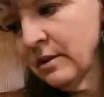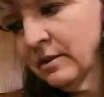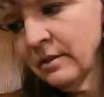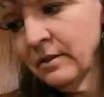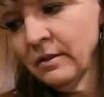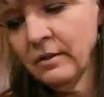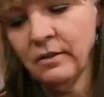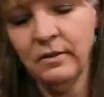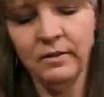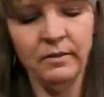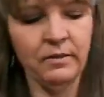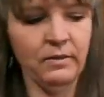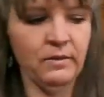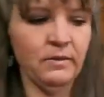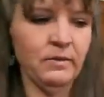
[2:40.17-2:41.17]

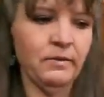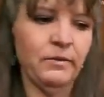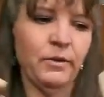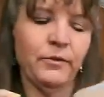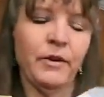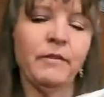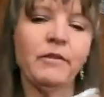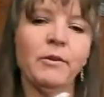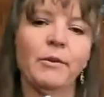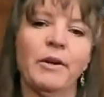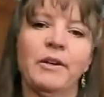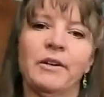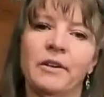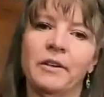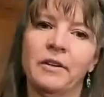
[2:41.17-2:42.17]
If you've ever
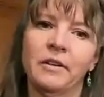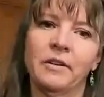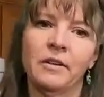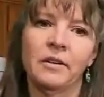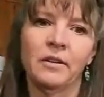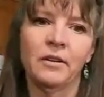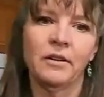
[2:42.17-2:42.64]
wondered